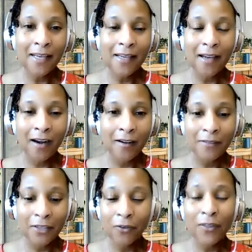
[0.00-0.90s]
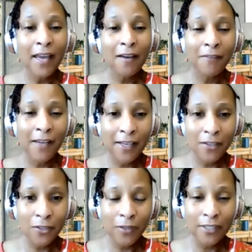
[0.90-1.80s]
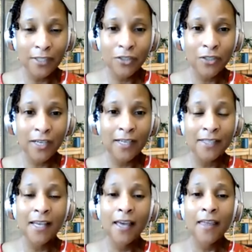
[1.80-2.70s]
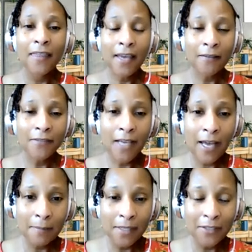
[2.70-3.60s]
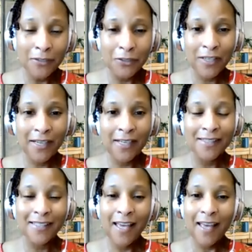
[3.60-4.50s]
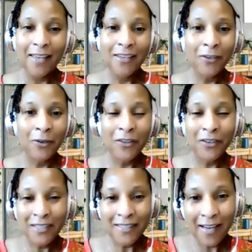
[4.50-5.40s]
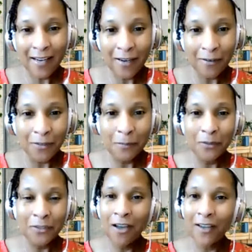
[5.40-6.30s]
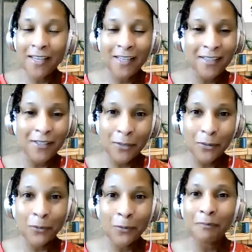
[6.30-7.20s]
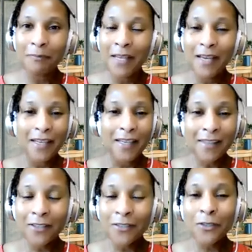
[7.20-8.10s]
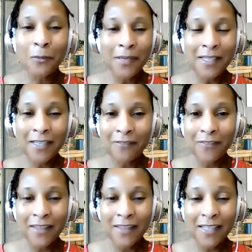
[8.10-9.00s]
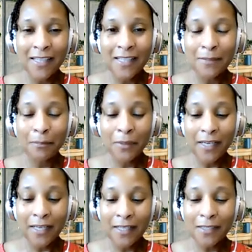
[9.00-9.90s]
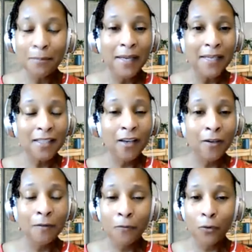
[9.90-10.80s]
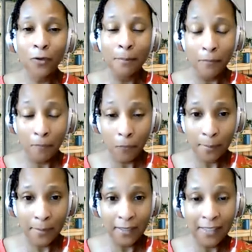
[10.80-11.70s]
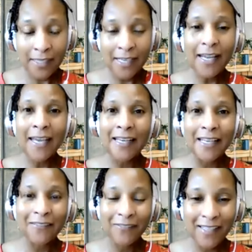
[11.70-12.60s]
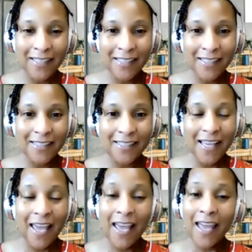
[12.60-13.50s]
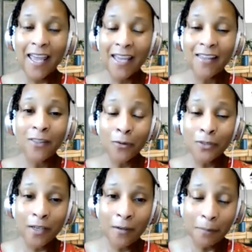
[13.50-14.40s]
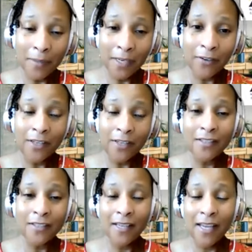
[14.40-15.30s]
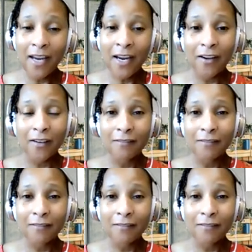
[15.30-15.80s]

are, you know, they have financial constraints, they have time constraints, you know, they're just not comfortable talking on Zoom. There's so many different things, but it's based on affordability and convenience. And those are barriers to care